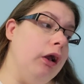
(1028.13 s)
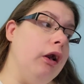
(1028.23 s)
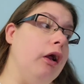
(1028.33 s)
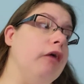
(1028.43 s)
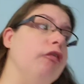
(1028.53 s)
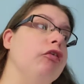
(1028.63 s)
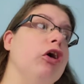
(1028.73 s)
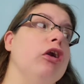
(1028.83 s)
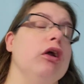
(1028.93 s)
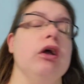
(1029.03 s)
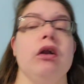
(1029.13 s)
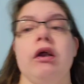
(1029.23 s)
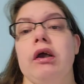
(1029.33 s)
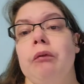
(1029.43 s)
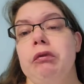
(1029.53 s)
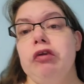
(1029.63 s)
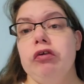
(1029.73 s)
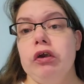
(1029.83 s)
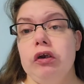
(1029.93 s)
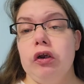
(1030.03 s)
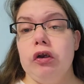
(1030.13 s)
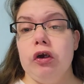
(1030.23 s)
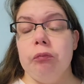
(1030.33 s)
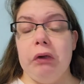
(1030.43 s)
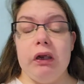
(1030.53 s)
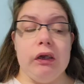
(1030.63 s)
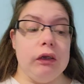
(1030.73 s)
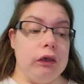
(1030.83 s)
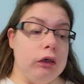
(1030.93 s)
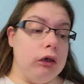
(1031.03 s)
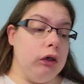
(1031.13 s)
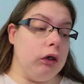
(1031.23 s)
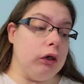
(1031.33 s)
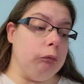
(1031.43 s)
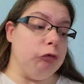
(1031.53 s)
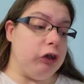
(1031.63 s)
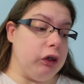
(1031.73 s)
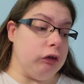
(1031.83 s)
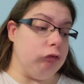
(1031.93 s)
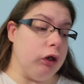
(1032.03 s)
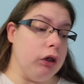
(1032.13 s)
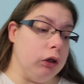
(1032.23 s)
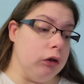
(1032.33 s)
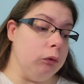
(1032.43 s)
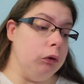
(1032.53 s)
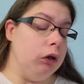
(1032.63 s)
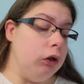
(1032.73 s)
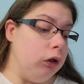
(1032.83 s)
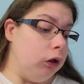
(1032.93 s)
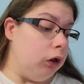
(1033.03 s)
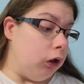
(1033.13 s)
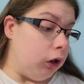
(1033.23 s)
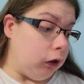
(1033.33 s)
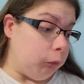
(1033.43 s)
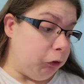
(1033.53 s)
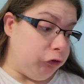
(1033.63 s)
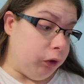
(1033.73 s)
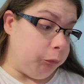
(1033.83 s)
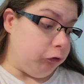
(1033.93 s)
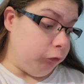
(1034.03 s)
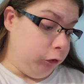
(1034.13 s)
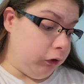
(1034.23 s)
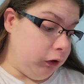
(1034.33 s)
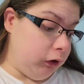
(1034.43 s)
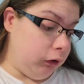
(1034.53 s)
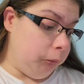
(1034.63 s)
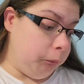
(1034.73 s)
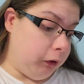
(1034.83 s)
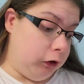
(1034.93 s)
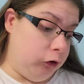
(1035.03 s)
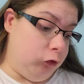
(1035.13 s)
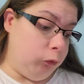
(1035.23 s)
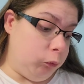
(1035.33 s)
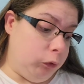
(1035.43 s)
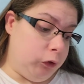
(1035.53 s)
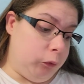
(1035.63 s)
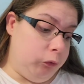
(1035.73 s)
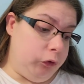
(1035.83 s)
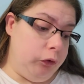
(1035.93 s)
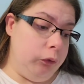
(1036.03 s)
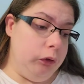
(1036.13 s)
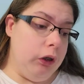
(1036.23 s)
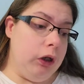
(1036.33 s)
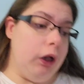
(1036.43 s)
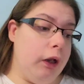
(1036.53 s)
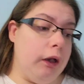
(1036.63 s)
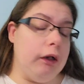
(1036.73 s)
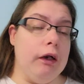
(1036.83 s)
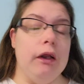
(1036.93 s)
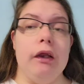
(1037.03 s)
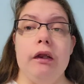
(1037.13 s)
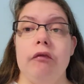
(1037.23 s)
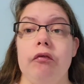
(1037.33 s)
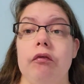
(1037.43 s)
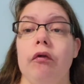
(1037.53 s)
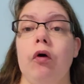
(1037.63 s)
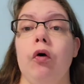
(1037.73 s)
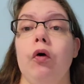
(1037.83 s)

and I started, like I mentioned, Learn My Lesson. I am reading it right now. I'm on chapter 14, page 102, and it's